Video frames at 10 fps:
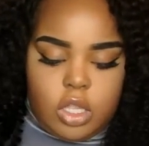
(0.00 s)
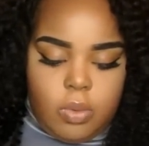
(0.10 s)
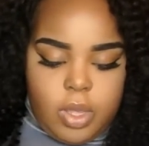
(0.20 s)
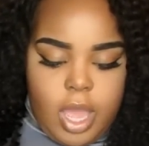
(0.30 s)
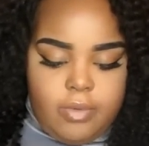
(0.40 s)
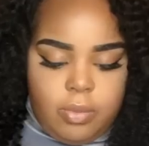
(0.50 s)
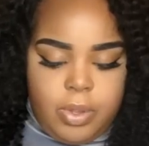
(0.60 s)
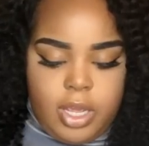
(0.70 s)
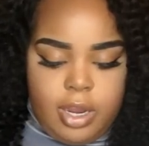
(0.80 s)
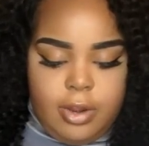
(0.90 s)
that we have
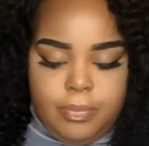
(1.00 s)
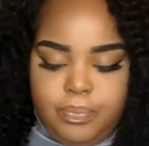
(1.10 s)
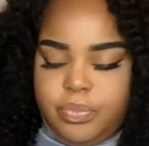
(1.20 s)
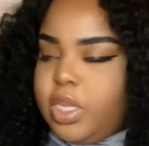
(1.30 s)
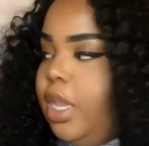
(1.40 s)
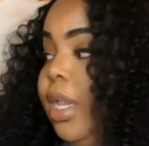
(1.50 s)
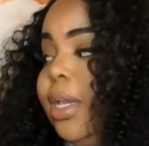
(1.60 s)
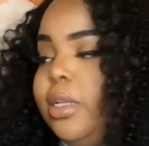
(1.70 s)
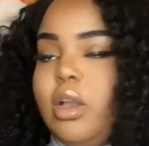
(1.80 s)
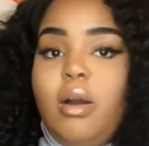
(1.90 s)
up here
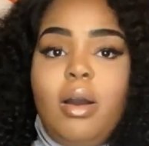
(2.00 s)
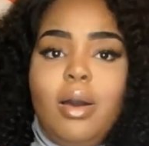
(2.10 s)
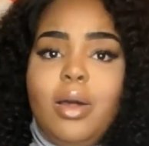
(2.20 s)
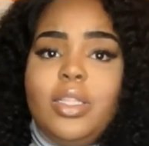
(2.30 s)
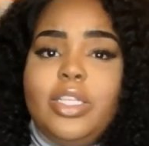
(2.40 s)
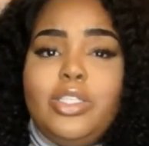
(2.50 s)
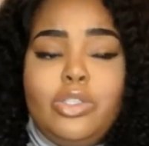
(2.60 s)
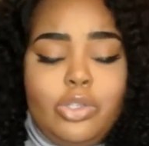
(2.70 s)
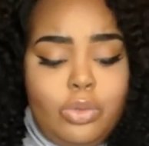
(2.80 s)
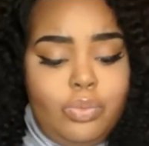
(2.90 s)
and y'all this
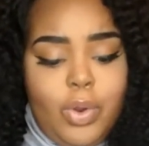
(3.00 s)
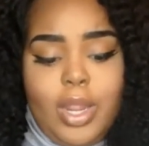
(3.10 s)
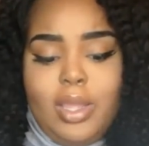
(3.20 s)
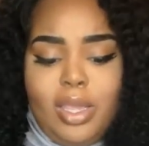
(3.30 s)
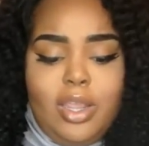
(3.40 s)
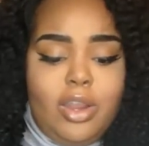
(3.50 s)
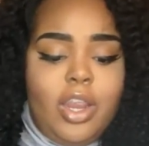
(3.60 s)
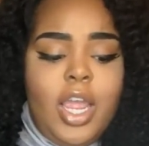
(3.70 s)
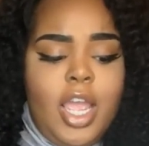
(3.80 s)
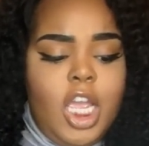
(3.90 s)
suit right
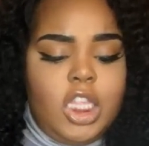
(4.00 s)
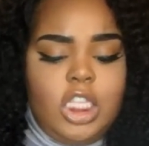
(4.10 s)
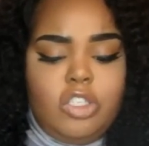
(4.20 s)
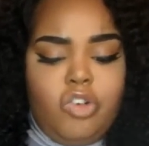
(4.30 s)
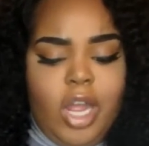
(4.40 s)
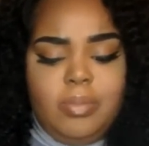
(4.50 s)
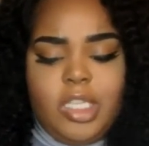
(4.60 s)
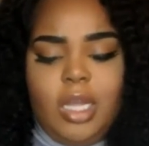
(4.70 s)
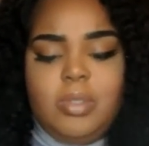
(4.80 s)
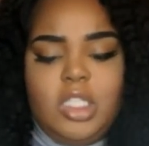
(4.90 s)
here this crop
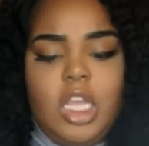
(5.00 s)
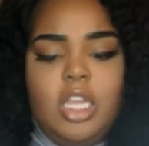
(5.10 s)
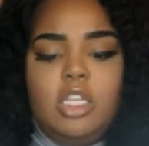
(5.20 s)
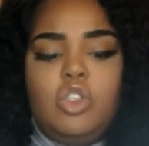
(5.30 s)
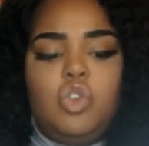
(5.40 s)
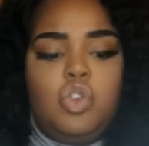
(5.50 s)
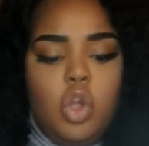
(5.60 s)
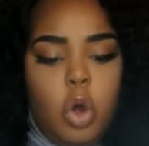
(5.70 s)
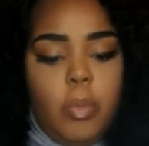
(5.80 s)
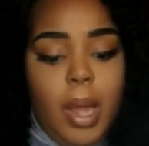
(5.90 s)
top set is
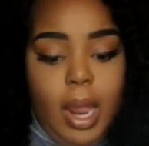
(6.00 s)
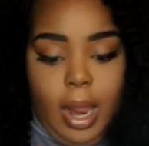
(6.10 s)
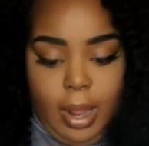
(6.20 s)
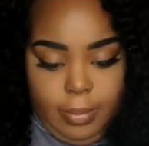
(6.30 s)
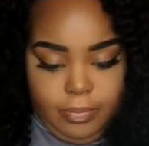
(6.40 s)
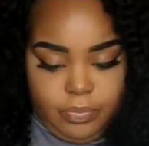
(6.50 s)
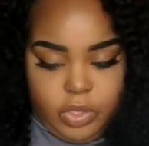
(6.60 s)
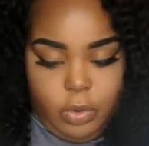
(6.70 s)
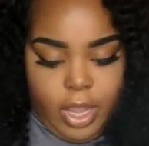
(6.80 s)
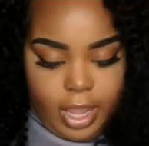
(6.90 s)
so bomb
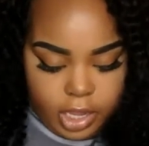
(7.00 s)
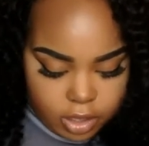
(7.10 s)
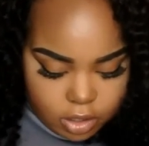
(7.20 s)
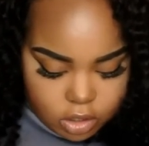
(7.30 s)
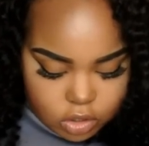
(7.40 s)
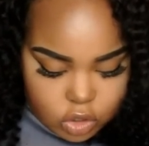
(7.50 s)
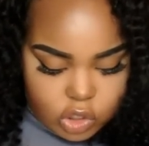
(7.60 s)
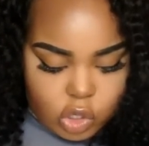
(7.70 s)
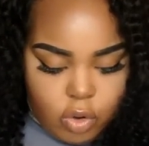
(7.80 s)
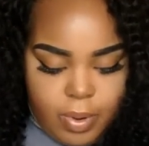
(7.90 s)
okay
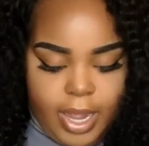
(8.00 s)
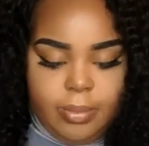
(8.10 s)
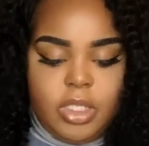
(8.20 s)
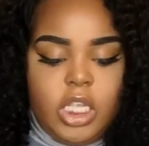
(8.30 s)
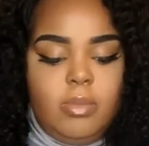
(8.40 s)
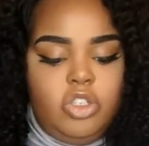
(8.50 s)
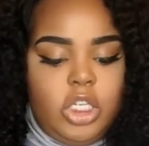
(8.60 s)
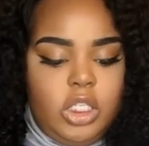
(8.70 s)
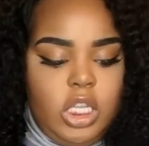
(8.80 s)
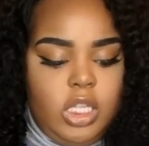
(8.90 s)
so bomb sammy
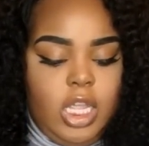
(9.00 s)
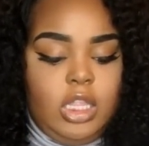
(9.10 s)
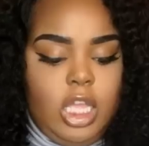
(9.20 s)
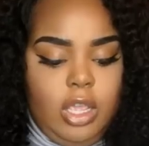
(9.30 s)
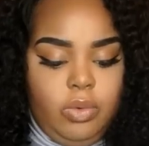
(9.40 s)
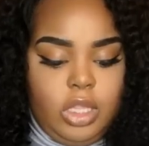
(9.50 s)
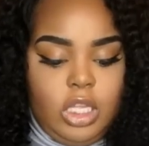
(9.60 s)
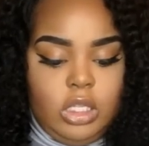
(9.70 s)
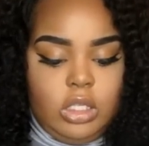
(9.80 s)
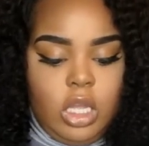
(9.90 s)
just did a thing with
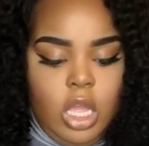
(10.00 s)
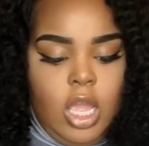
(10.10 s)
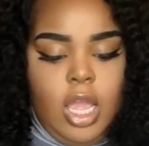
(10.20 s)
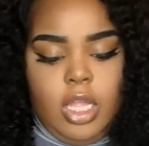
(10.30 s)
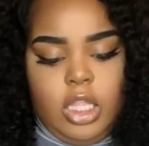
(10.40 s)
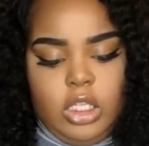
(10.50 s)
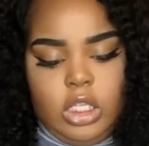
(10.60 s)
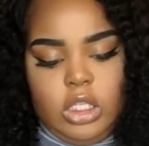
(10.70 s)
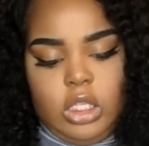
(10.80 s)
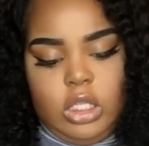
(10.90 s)
this
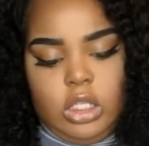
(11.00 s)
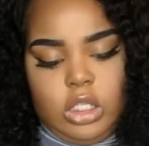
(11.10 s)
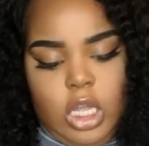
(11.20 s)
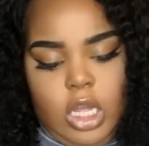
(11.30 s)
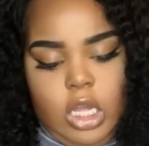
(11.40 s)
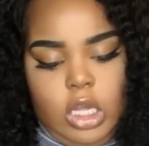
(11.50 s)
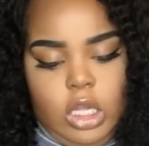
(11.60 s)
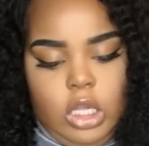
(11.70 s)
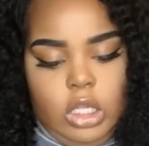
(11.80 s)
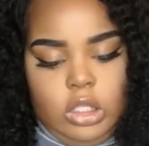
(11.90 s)
this is in the
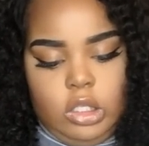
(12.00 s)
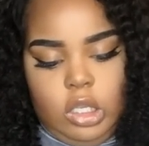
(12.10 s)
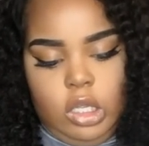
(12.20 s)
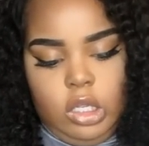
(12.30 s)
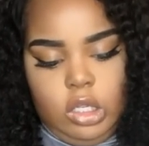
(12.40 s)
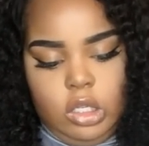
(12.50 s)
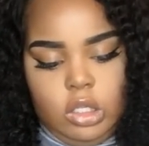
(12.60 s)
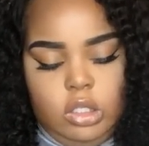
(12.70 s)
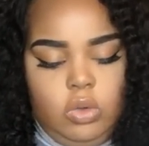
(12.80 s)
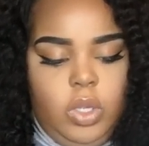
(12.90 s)
size do